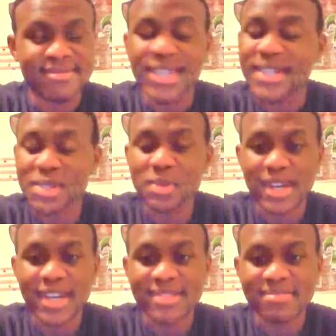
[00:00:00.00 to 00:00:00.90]
There is a
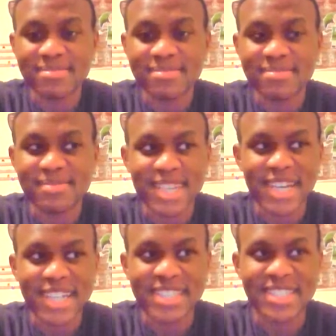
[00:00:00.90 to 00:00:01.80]
way.
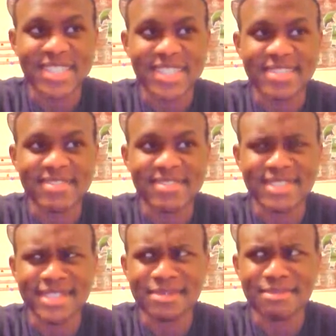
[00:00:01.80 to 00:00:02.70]
I actually did
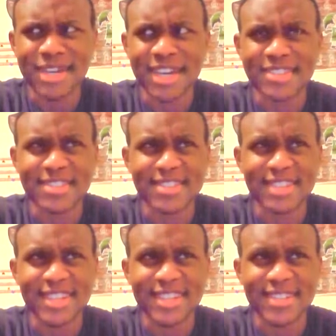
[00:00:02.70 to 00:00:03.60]
sleep fast
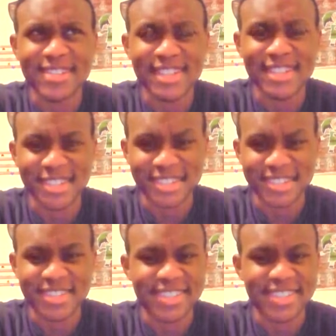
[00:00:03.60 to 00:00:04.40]
today, I think.